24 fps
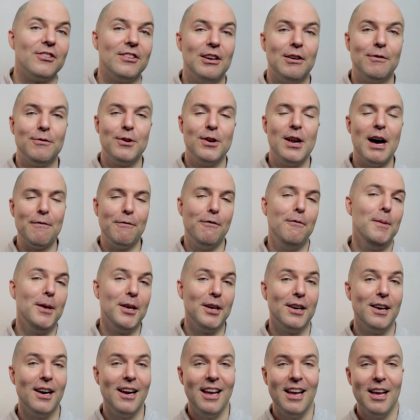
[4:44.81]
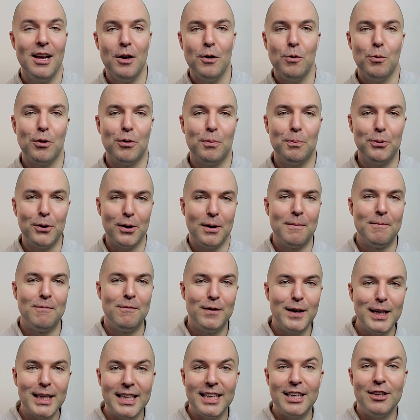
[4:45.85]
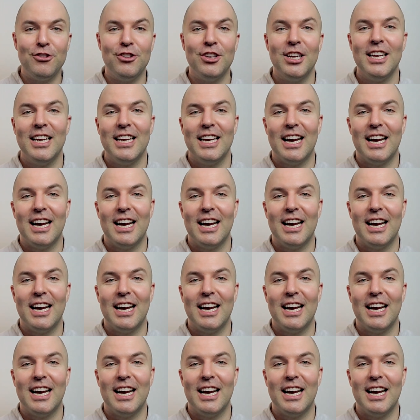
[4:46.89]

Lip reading: Now, if you're not familiar with Plum Village,